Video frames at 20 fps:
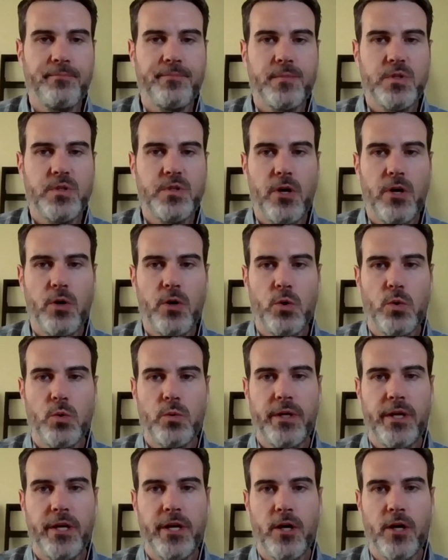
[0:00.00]
So,
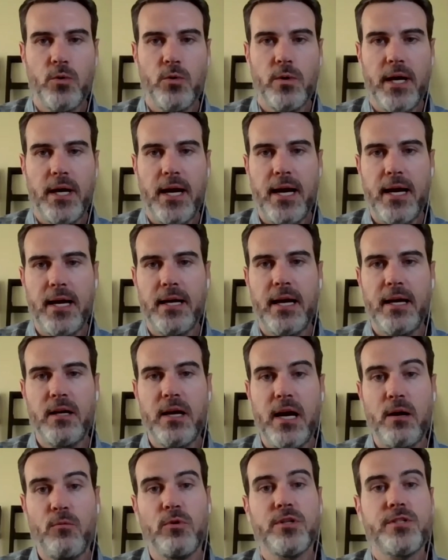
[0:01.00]

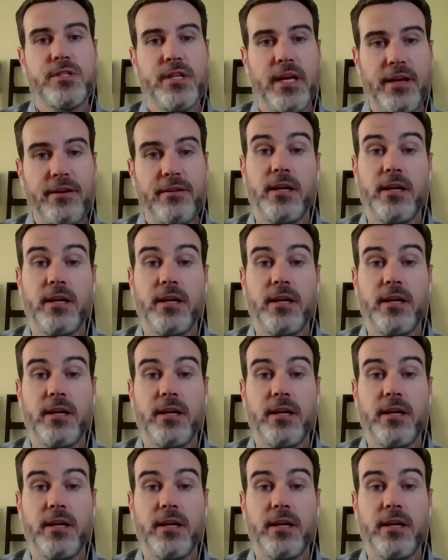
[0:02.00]
I will say,